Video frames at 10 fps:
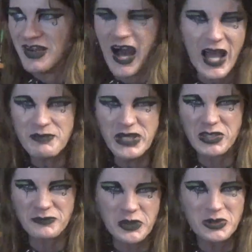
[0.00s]
I make
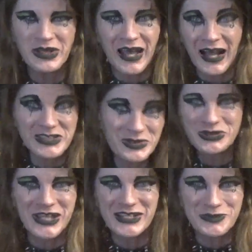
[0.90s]
you food, you
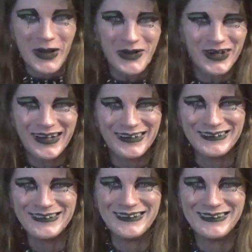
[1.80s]
change my oil.
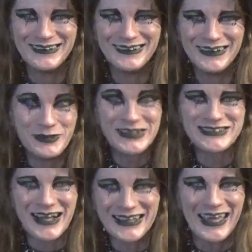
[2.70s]
Because
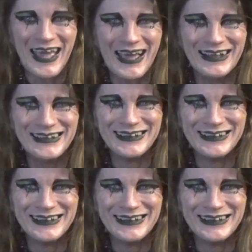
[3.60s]
I can't.